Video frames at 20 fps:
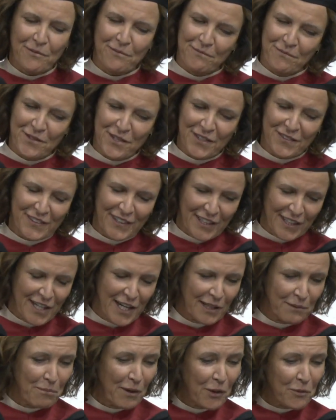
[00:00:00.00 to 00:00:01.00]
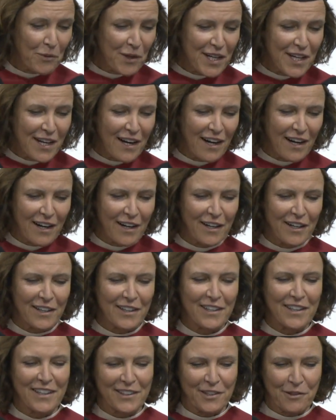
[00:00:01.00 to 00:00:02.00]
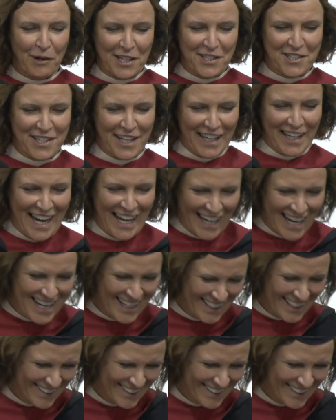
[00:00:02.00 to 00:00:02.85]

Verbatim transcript: Just kidding, but we are questioning.